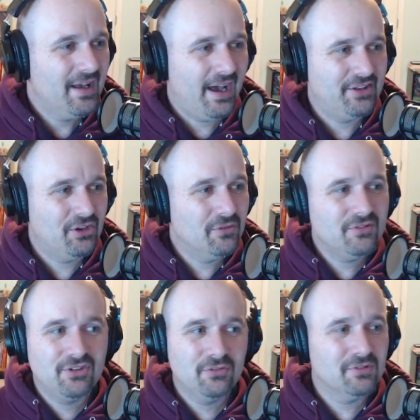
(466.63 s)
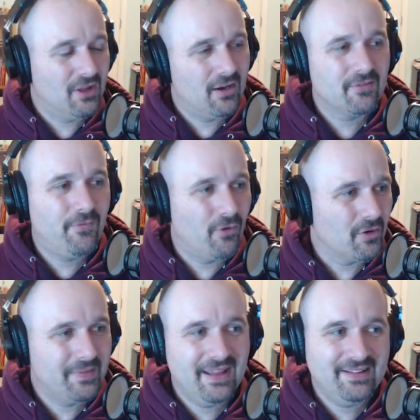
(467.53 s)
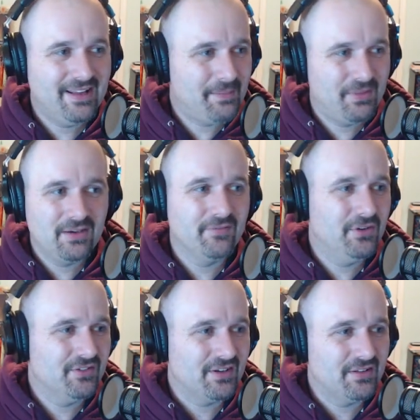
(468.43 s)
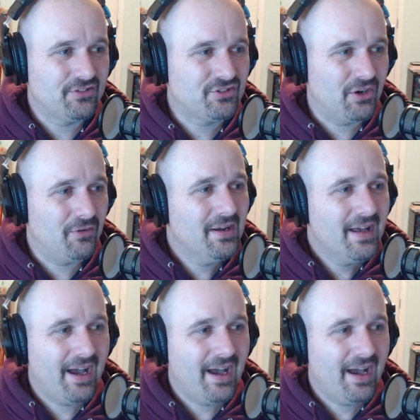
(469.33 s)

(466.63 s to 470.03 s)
I don't do long-form, in-depth interviews on this show.